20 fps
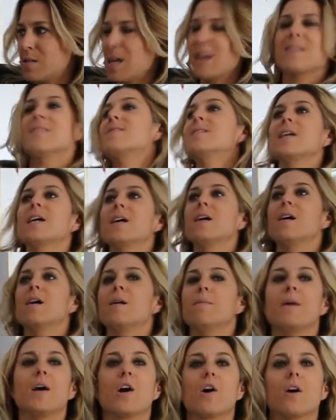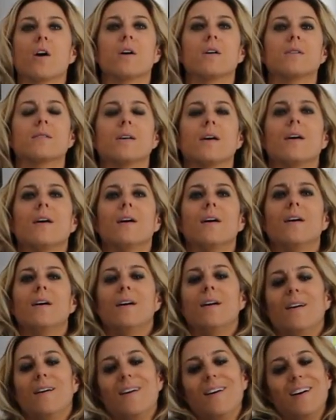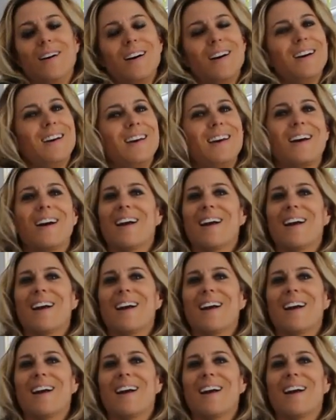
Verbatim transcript: stainless steel, mirrors. You're